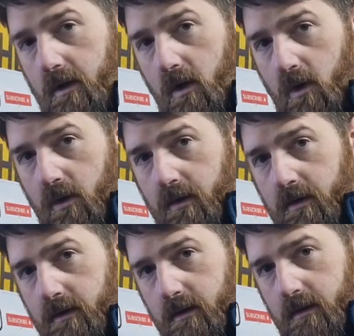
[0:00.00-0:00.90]
on
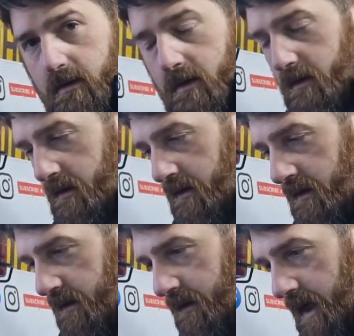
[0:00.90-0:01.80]

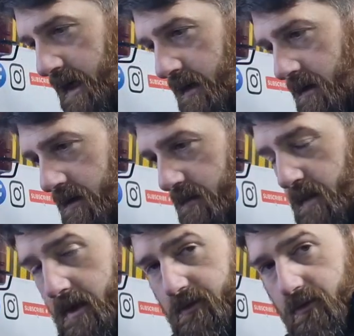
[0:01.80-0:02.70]
getting the
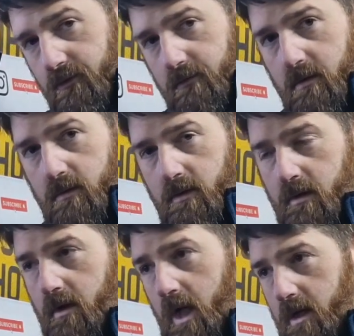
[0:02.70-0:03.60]
mixture screw
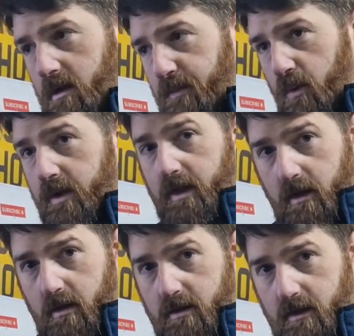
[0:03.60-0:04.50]
up to the point the
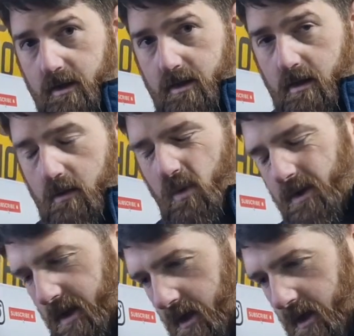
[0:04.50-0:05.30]
car's going to start. Once the